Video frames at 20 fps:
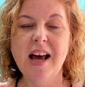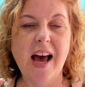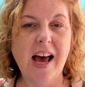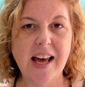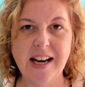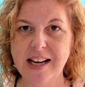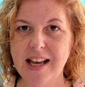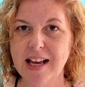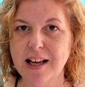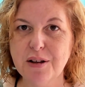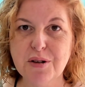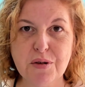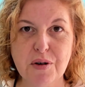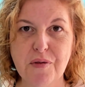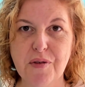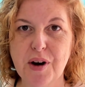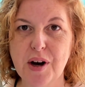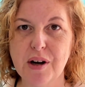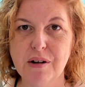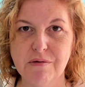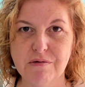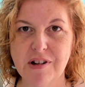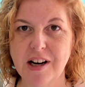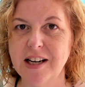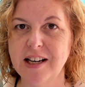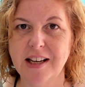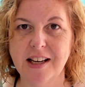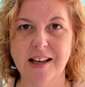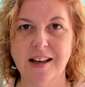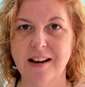An extrovert
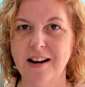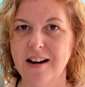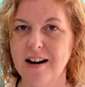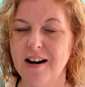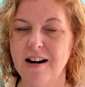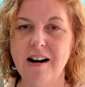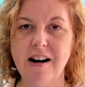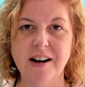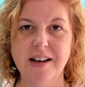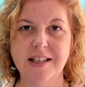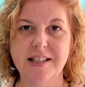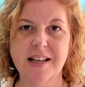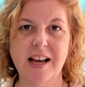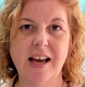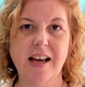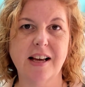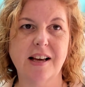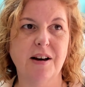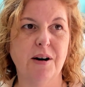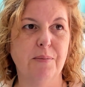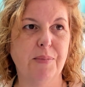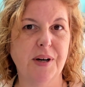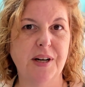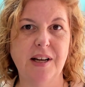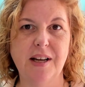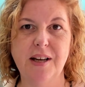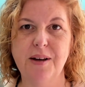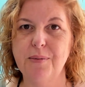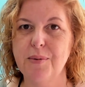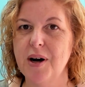running a high-tech
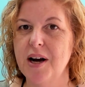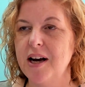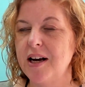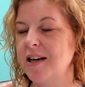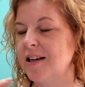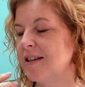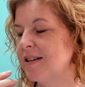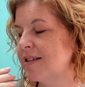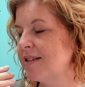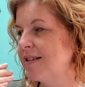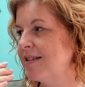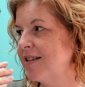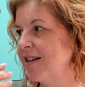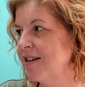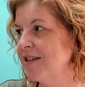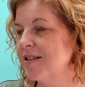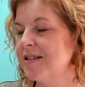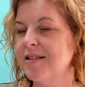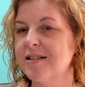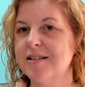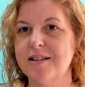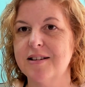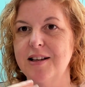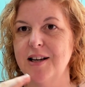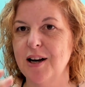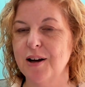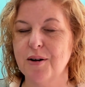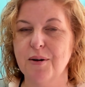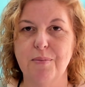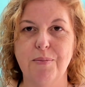company where it's just, you
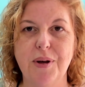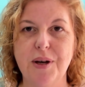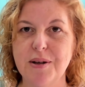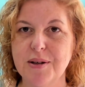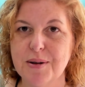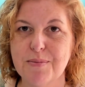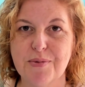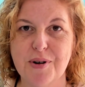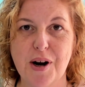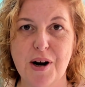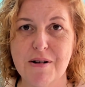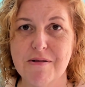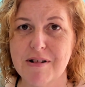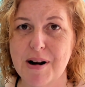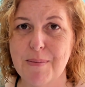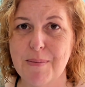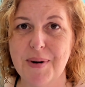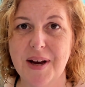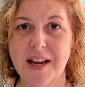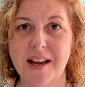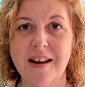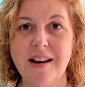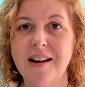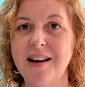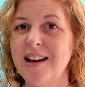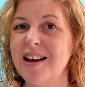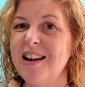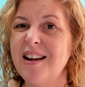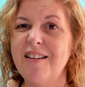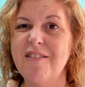know, computer programming,
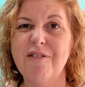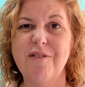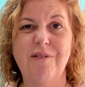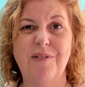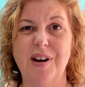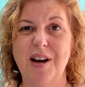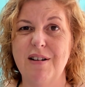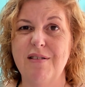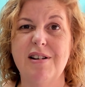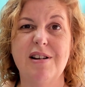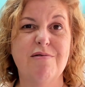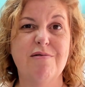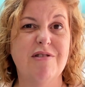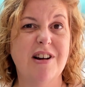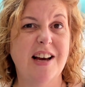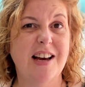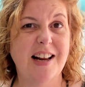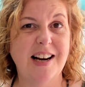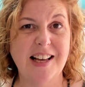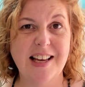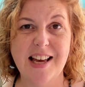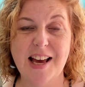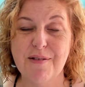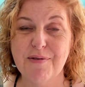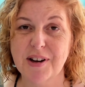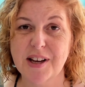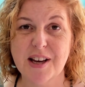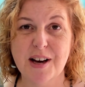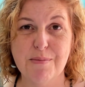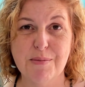very rarely
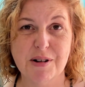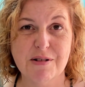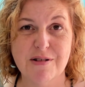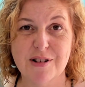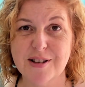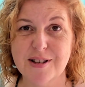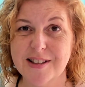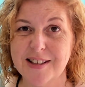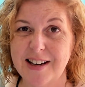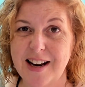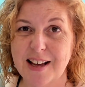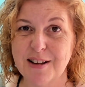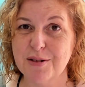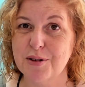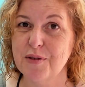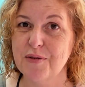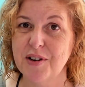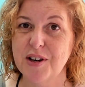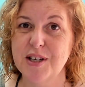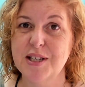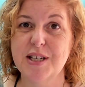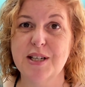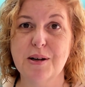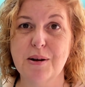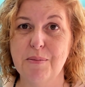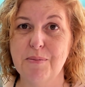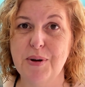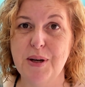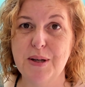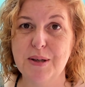ever come across an extroverted
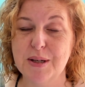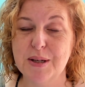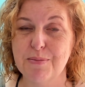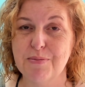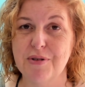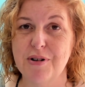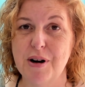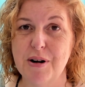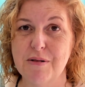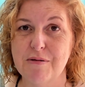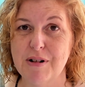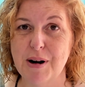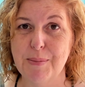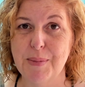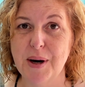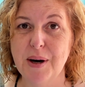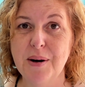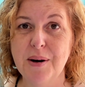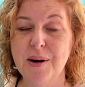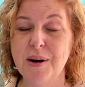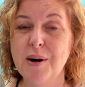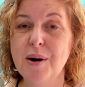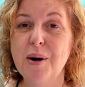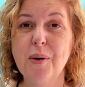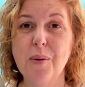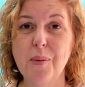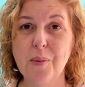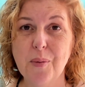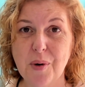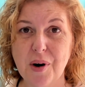computer programmer.
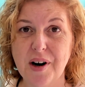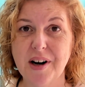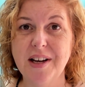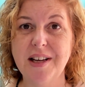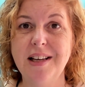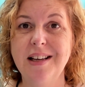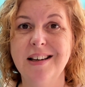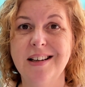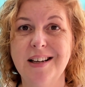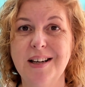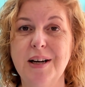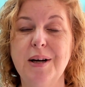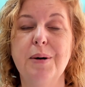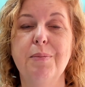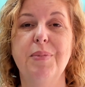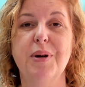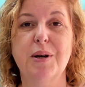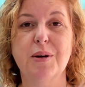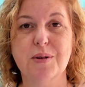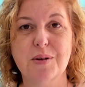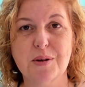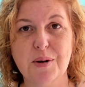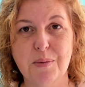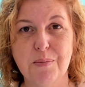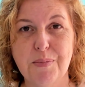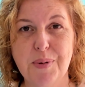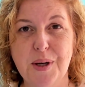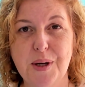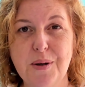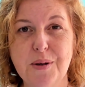Why? Because
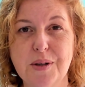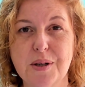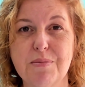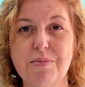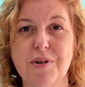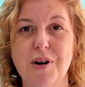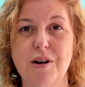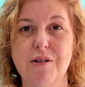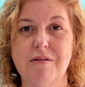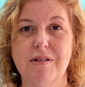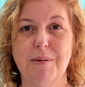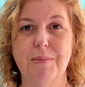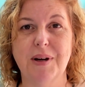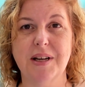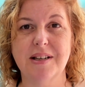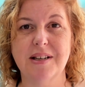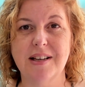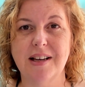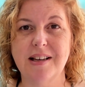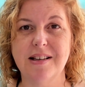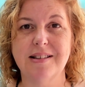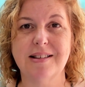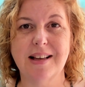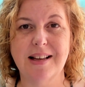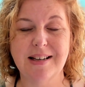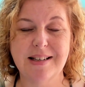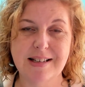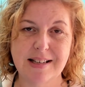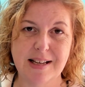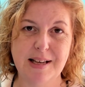computer programming takes
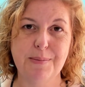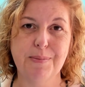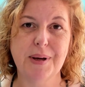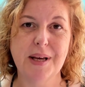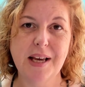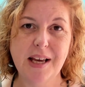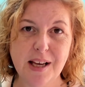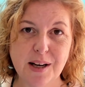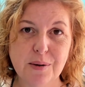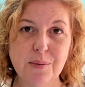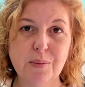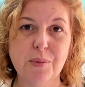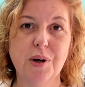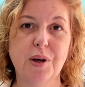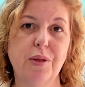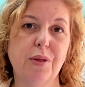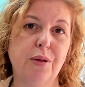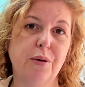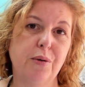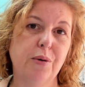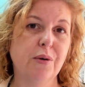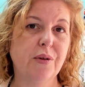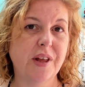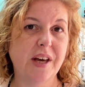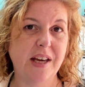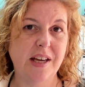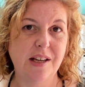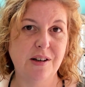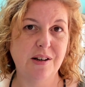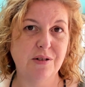that deep inward thought
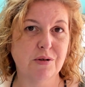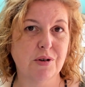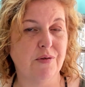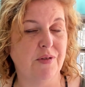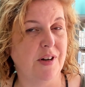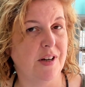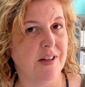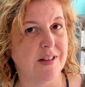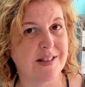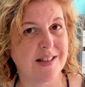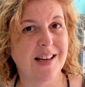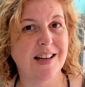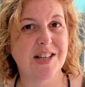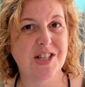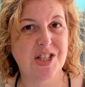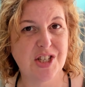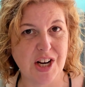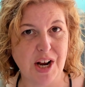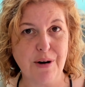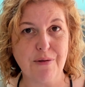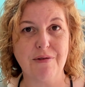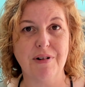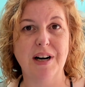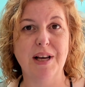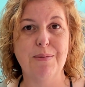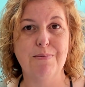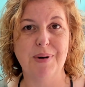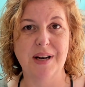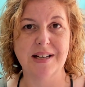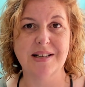that introverts are
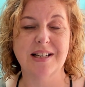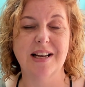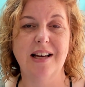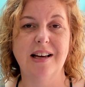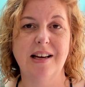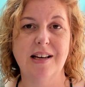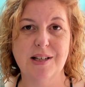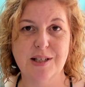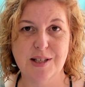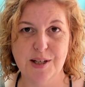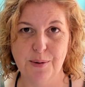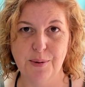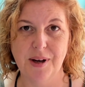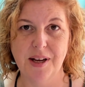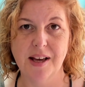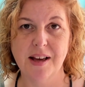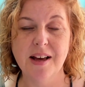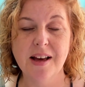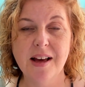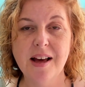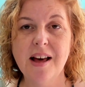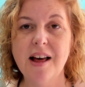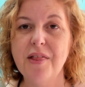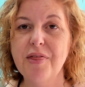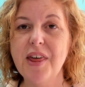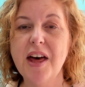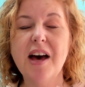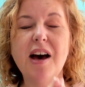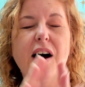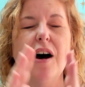generally better at doing.
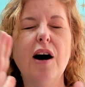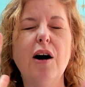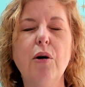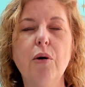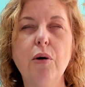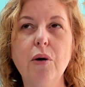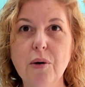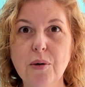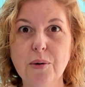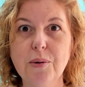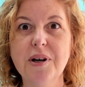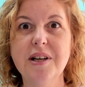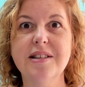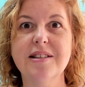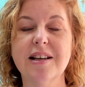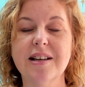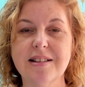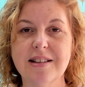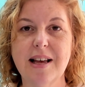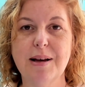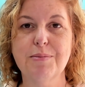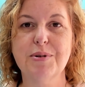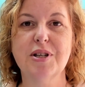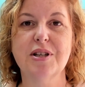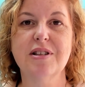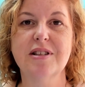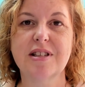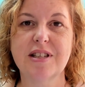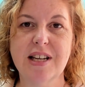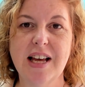There are always
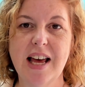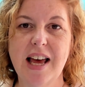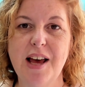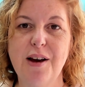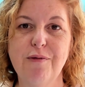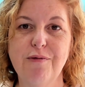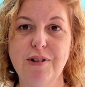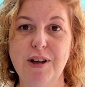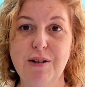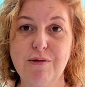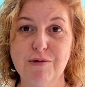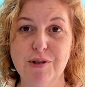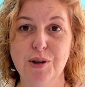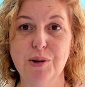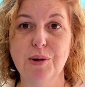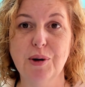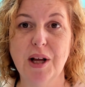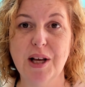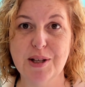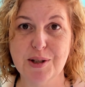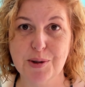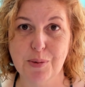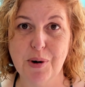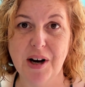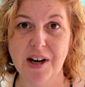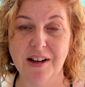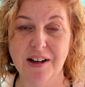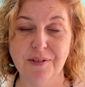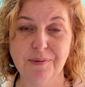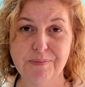exceptions to every rule as
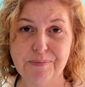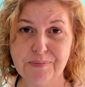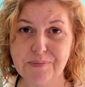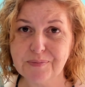well.